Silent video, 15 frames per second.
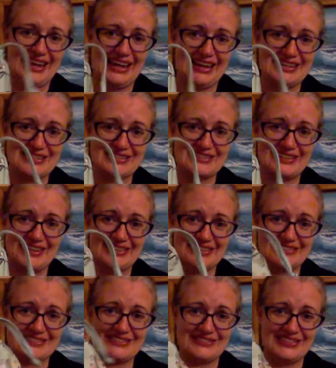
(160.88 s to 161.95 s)
I just got
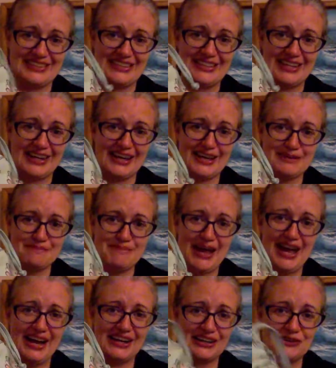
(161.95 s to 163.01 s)
this really odd
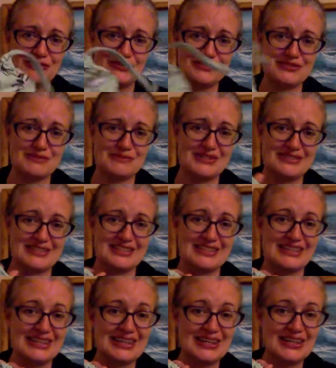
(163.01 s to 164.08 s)
bag for some
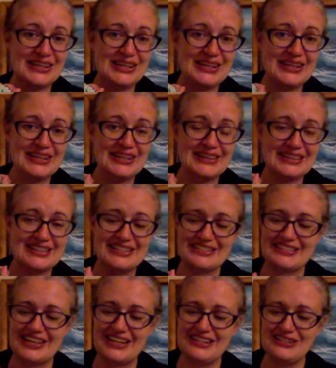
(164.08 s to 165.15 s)
reason. The
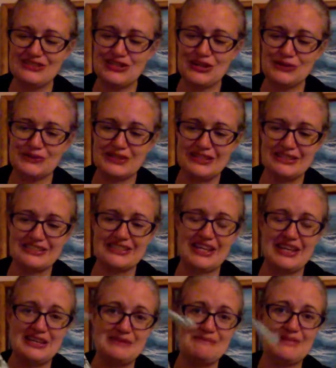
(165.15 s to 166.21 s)
design is totally the
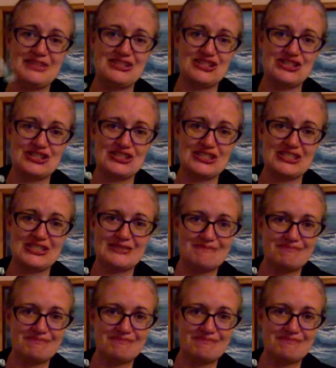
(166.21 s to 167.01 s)
same, it's just,